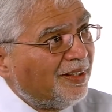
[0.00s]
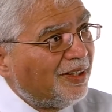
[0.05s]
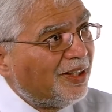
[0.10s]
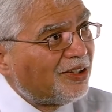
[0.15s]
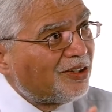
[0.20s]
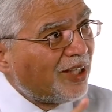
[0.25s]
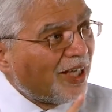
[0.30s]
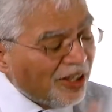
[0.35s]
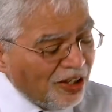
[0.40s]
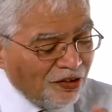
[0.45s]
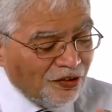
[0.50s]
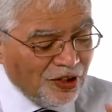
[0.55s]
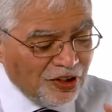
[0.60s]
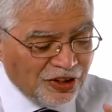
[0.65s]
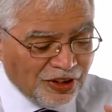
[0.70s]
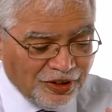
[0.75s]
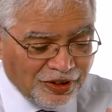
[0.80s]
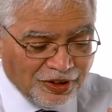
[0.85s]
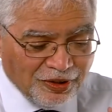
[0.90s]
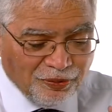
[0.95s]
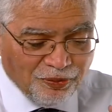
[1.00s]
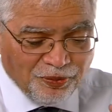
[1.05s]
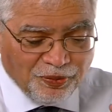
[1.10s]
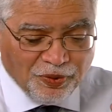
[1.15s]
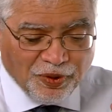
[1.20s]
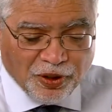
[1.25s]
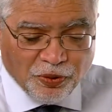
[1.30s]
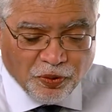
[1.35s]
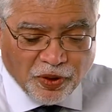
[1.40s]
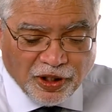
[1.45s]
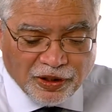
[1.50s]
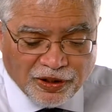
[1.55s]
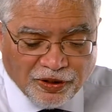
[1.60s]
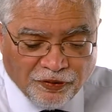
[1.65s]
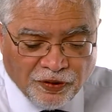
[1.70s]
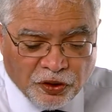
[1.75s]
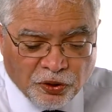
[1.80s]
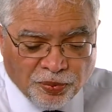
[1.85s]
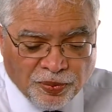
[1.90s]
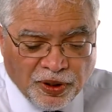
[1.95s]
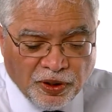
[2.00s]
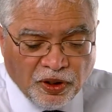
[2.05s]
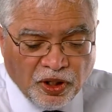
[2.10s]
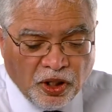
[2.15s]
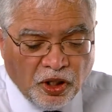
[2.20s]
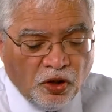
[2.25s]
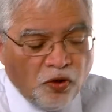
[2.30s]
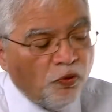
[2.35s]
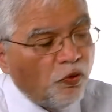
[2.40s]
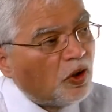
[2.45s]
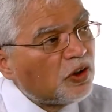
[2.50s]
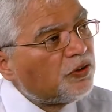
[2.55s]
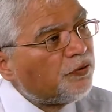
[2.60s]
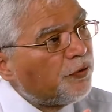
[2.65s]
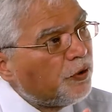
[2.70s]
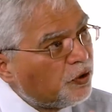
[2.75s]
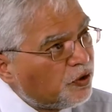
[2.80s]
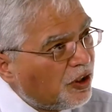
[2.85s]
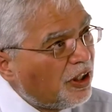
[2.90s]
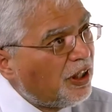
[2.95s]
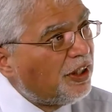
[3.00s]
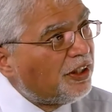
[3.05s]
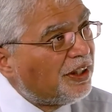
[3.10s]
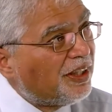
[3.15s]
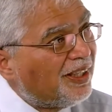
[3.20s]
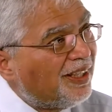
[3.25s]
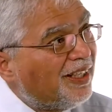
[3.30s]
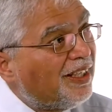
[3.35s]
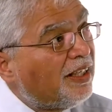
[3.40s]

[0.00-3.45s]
The second reason it was given to me was futility